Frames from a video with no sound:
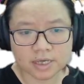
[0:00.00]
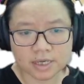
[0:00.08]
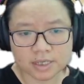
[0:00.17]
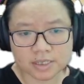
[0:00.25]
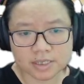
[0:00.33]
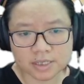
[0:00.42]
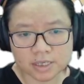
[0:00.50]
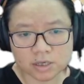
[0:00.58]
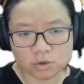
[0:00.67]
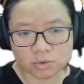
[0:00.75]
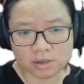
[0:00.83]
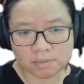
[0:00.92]
is
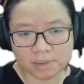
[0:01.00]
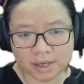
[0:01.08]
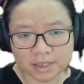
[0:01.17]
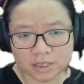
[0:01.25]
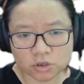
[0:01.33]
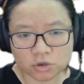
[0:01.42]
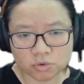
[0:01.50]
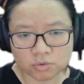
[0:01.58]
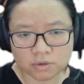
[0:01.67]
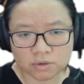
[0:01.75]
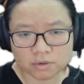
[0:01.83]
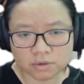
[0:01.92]
equal magnitude